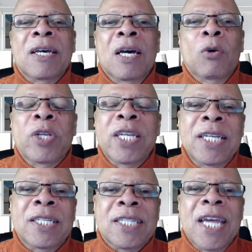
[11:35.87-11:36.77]
We
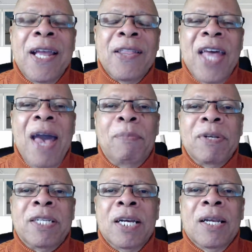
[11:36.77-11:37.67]
need to take that
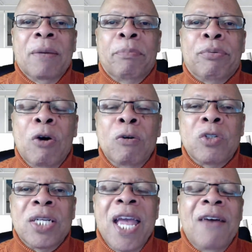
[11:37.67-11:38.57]
particular approach
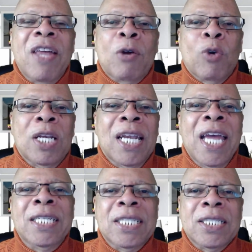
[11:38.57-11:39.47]
and have that
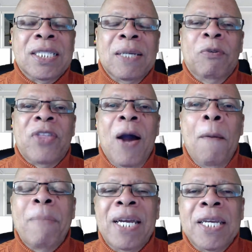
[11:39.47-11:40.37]
relationship with our
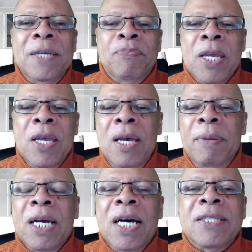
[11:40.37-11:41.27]
money,
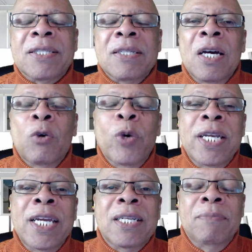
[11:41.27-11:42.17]
because we
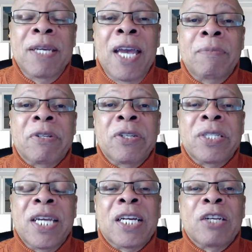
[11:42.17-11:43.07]
need to be able to
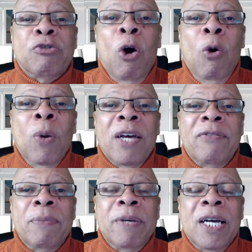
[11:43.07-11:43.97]
take control of
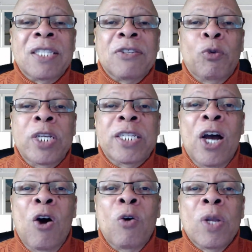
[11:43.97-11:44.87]
it. Because if we
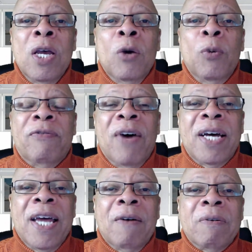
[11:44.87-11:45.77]
don't, we'll
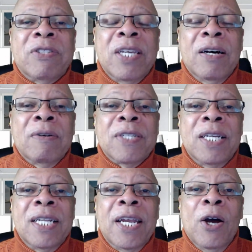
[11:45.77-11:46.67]
find ourselves
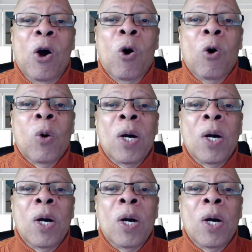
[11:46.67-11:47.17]
in that hole